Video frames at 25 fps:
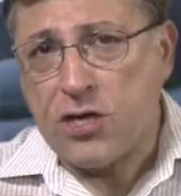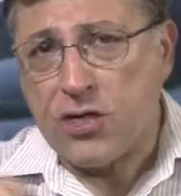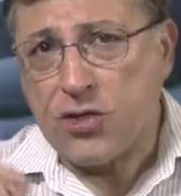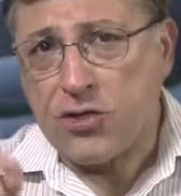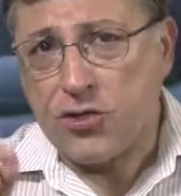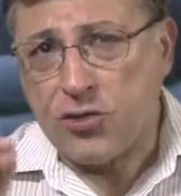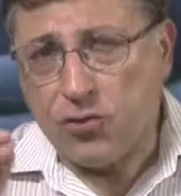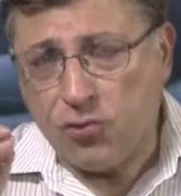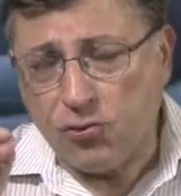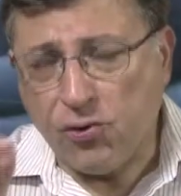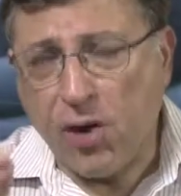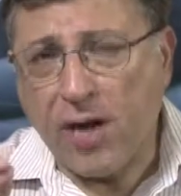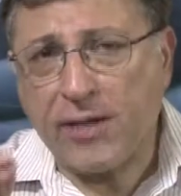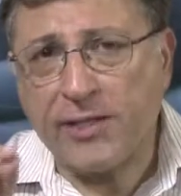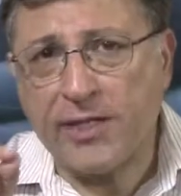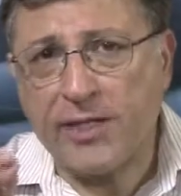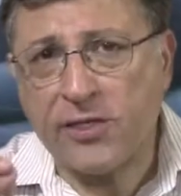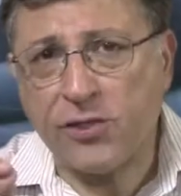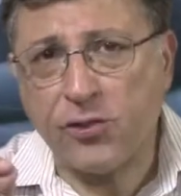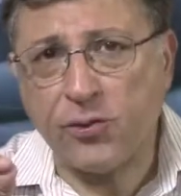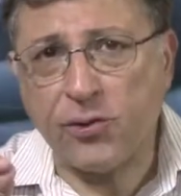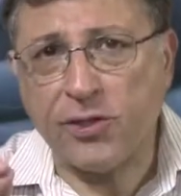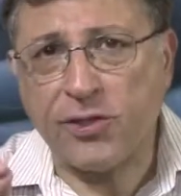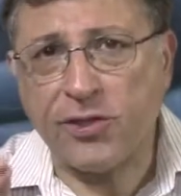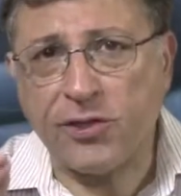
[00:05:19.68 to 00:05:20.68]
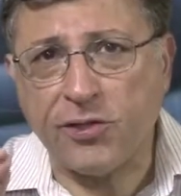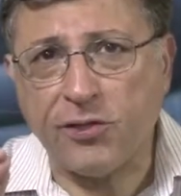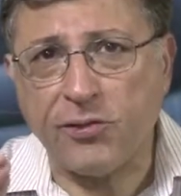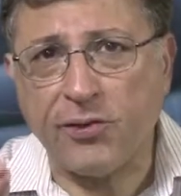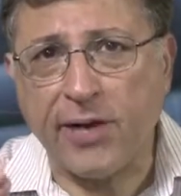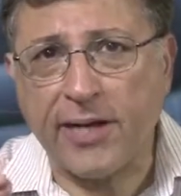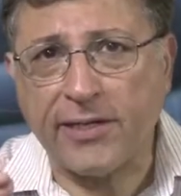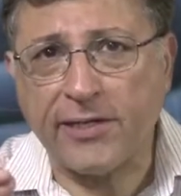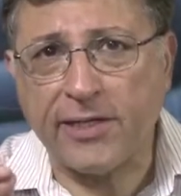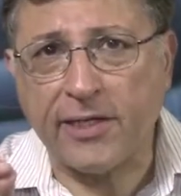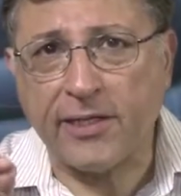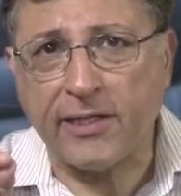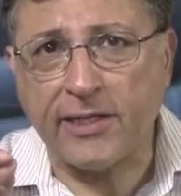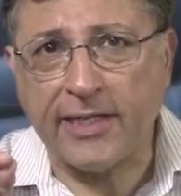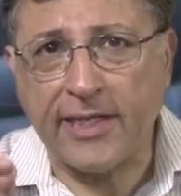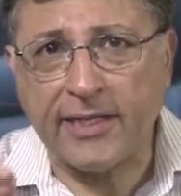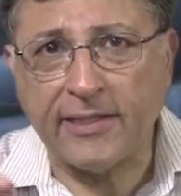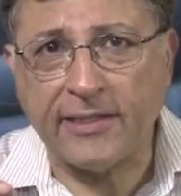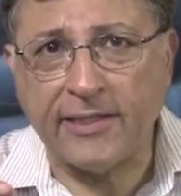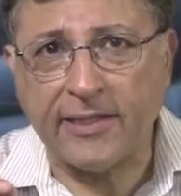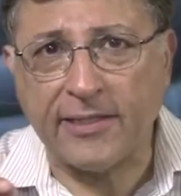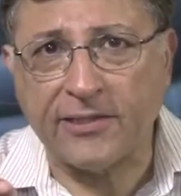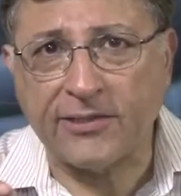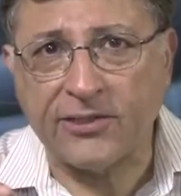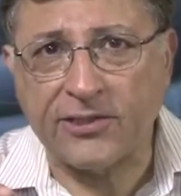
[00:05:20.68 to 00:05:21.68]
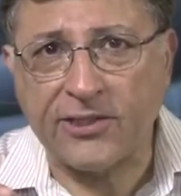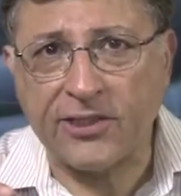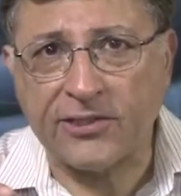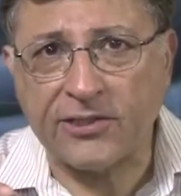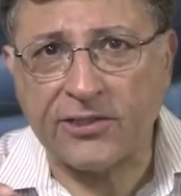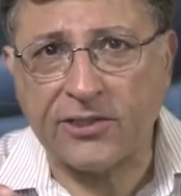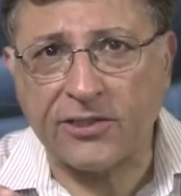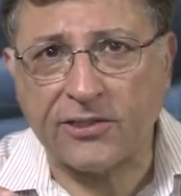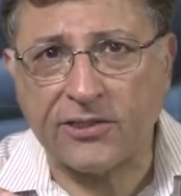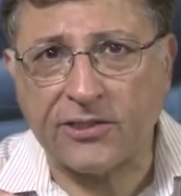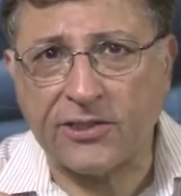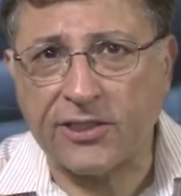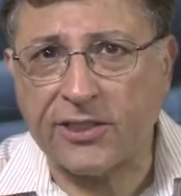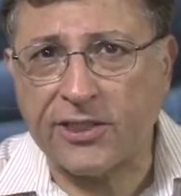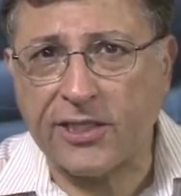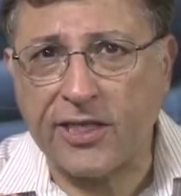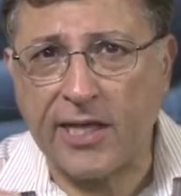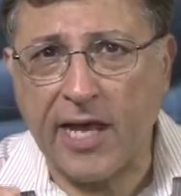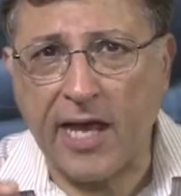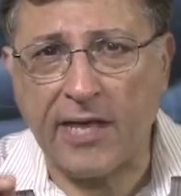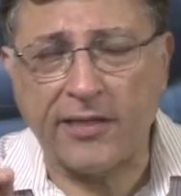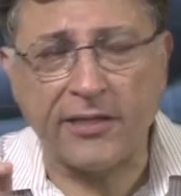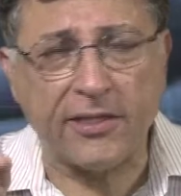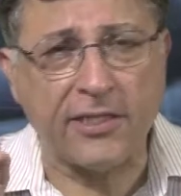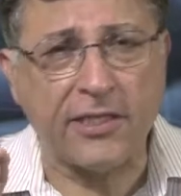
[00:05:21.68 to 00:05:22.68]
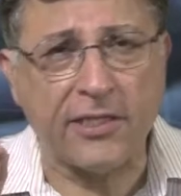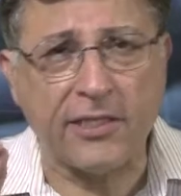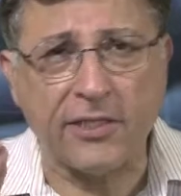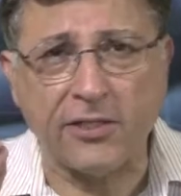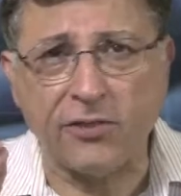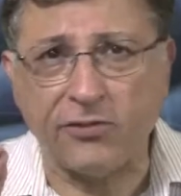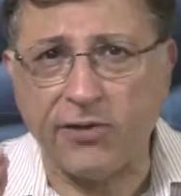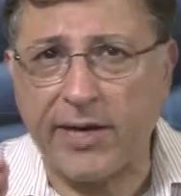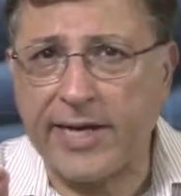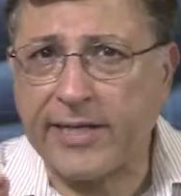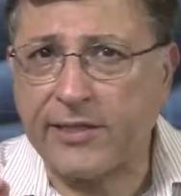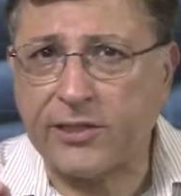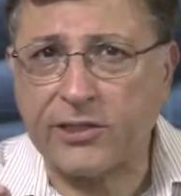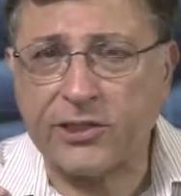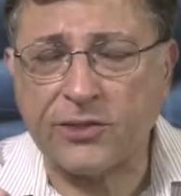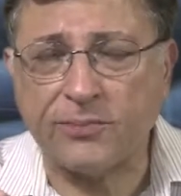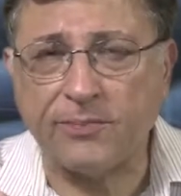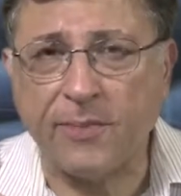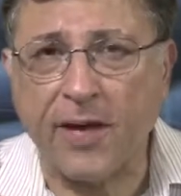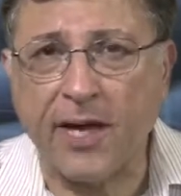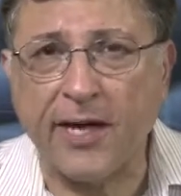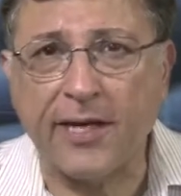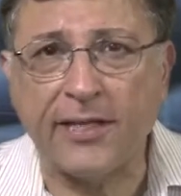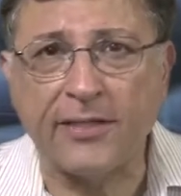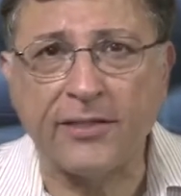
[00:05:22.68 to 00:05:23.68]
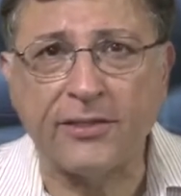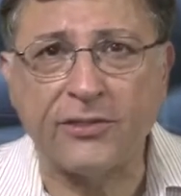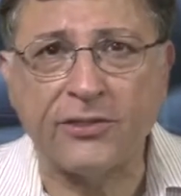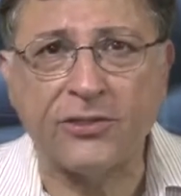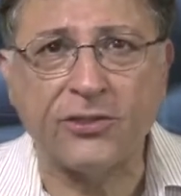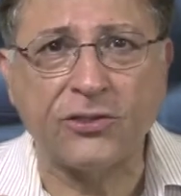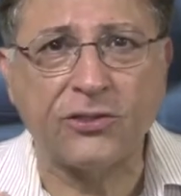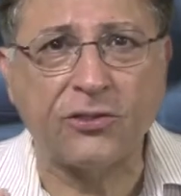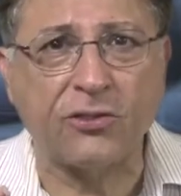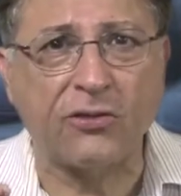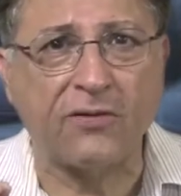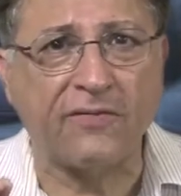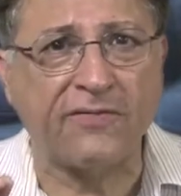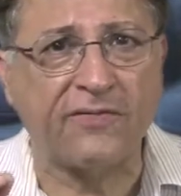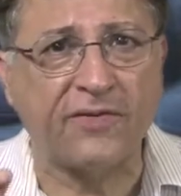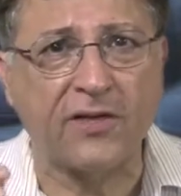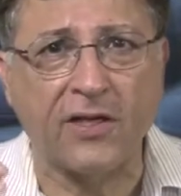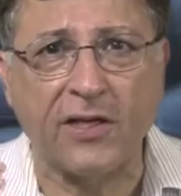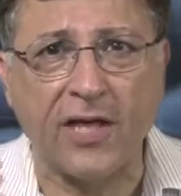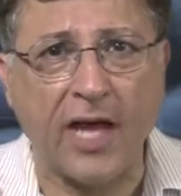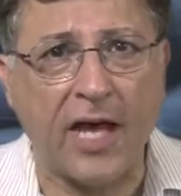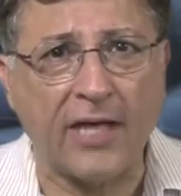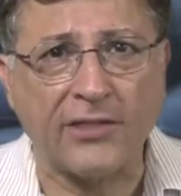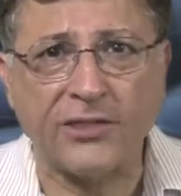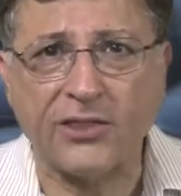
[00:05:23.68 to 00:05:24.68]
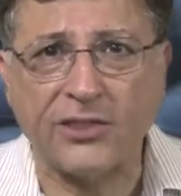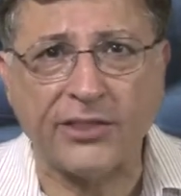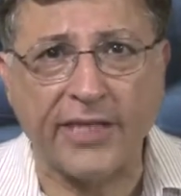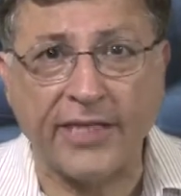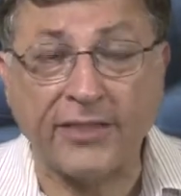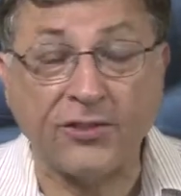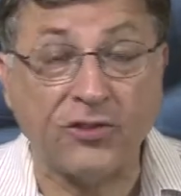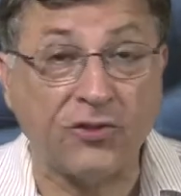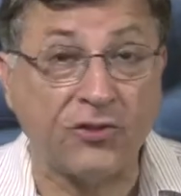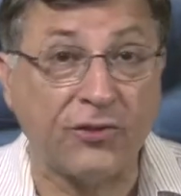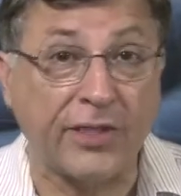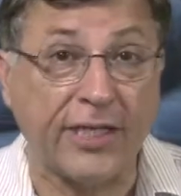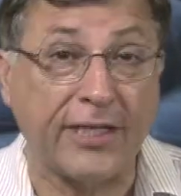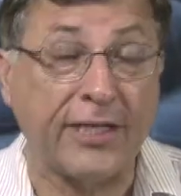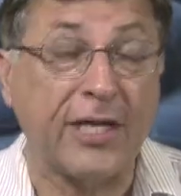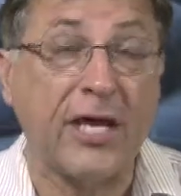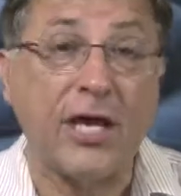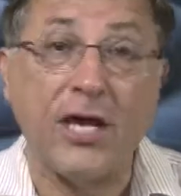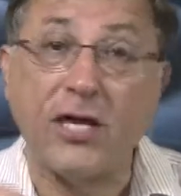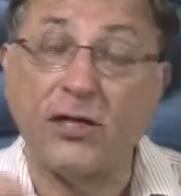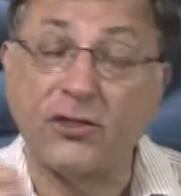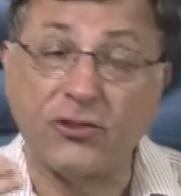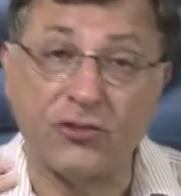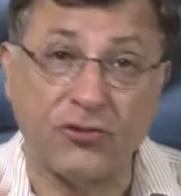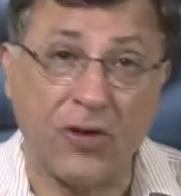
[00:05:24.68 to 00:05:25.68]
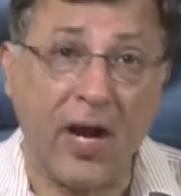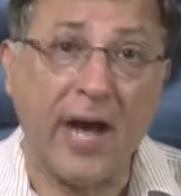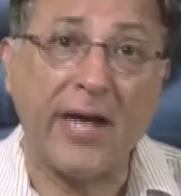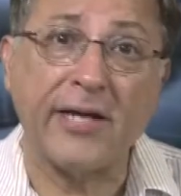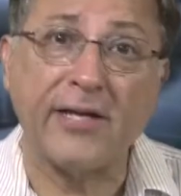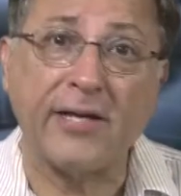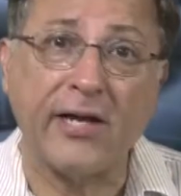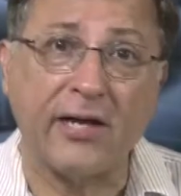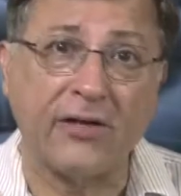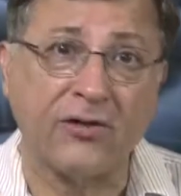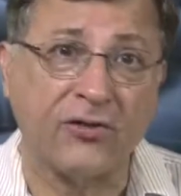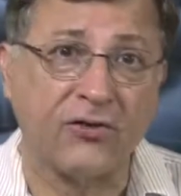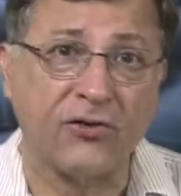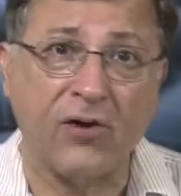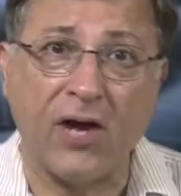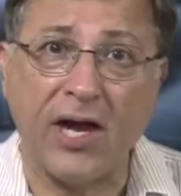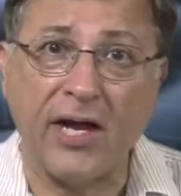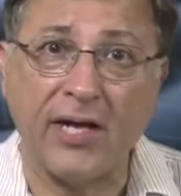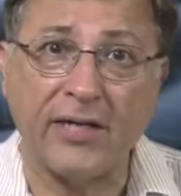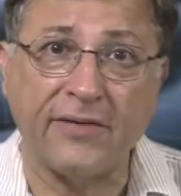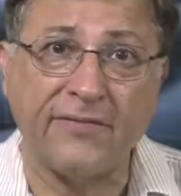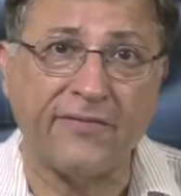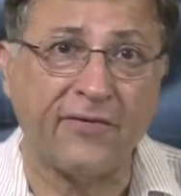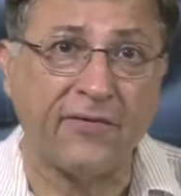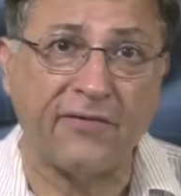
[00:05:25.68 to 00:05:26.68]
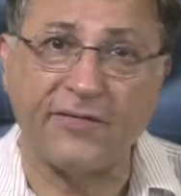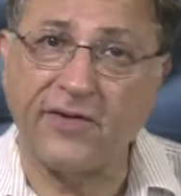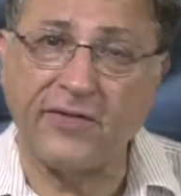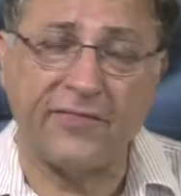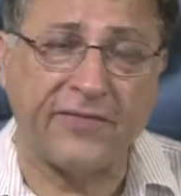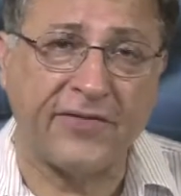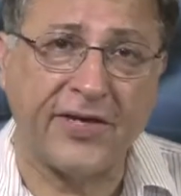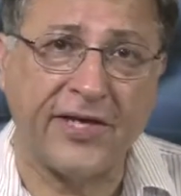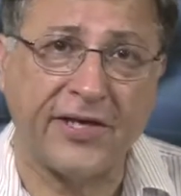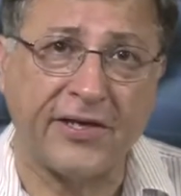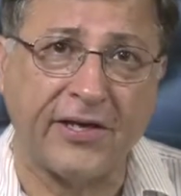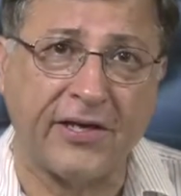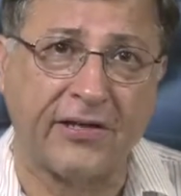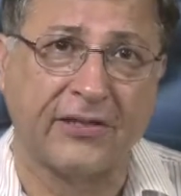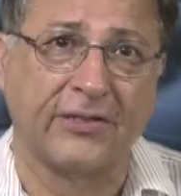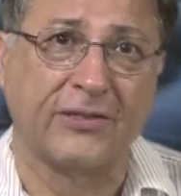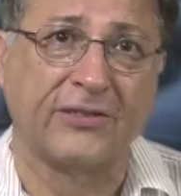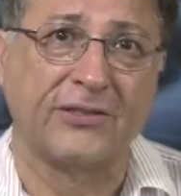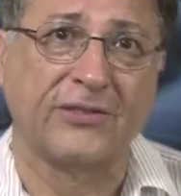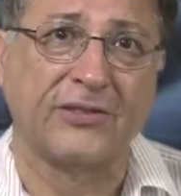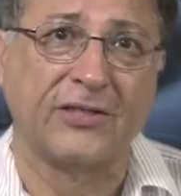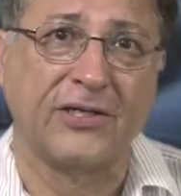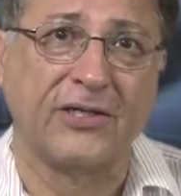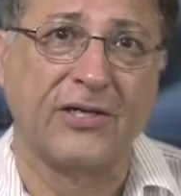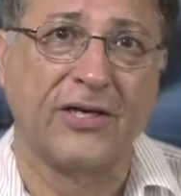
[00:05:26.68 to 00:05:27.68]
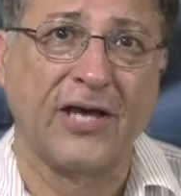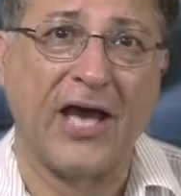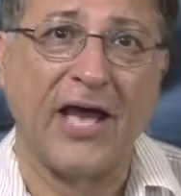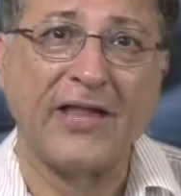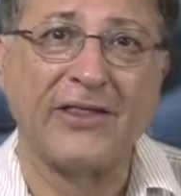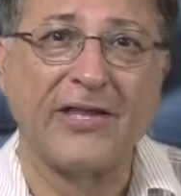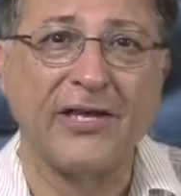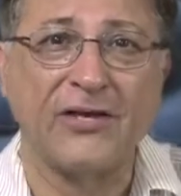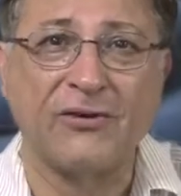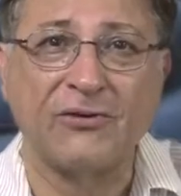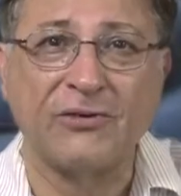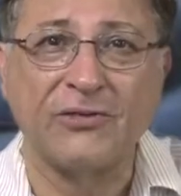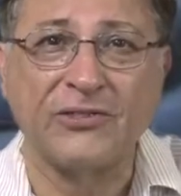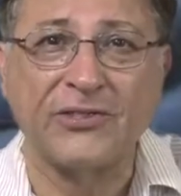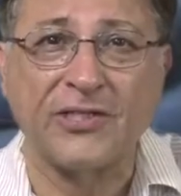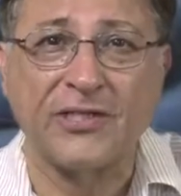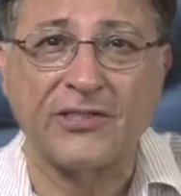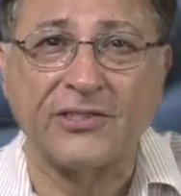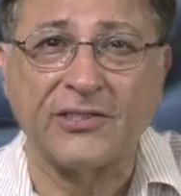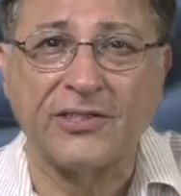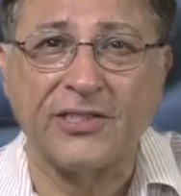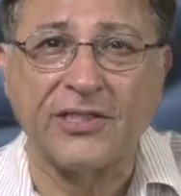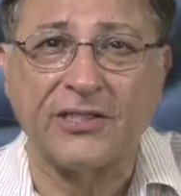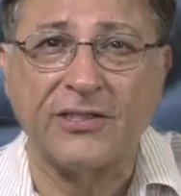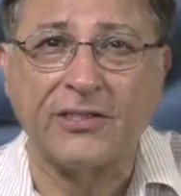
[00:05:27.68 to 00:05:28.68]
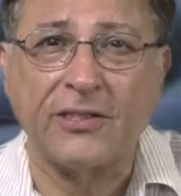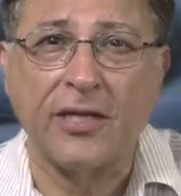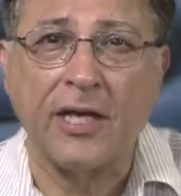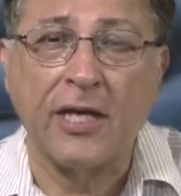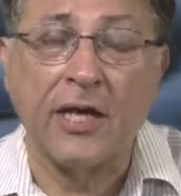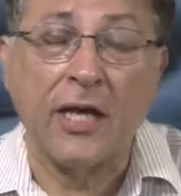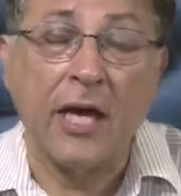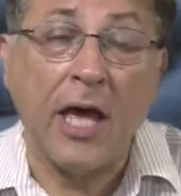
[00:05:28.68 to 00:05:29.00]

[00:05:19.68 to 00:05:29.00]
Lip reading: you run into a theoretical inconsistency, and the greatest minds of the last century tried and tried for 50 years and they couldn't succeed.